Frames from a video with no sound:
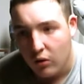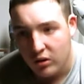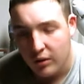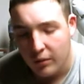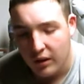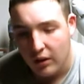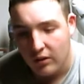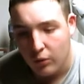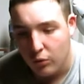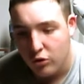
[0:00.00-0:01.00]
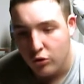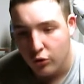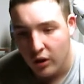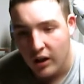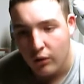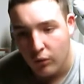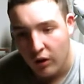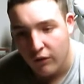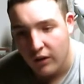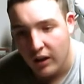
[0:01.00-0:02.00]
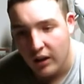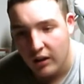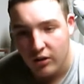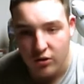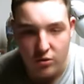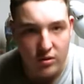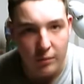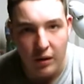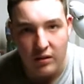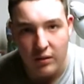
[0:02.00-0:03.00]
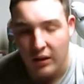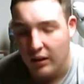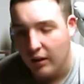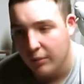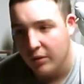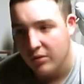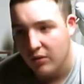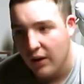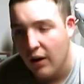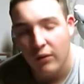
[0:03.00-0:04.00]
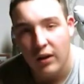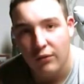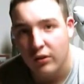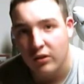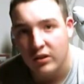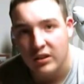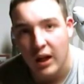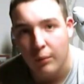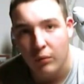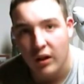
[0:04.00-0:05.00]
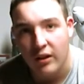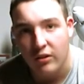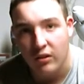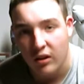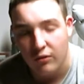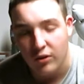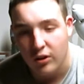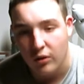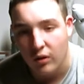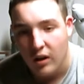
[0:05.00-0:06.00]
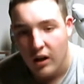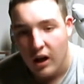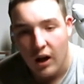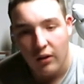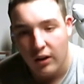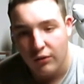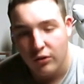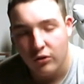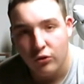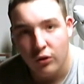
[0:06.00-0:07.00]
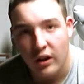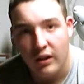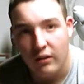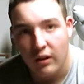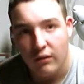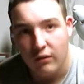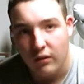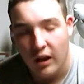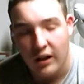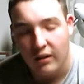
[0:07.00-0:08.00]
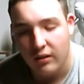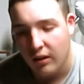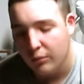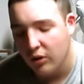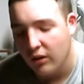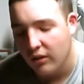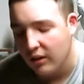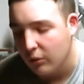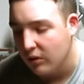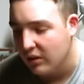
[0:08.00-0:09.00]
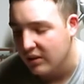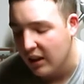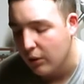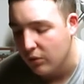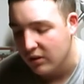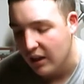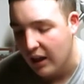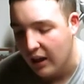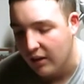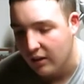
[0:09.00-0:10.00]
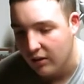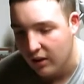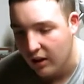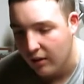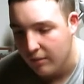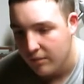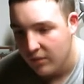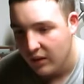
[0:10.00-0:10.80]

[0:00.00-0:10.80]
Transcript: or something like that, it's like, would you trade rail fanning in to do something else? Like, I'm thinking of something, I would never stop what I love to do. I would never trade I'm trying to think what the saying was that I had the other day.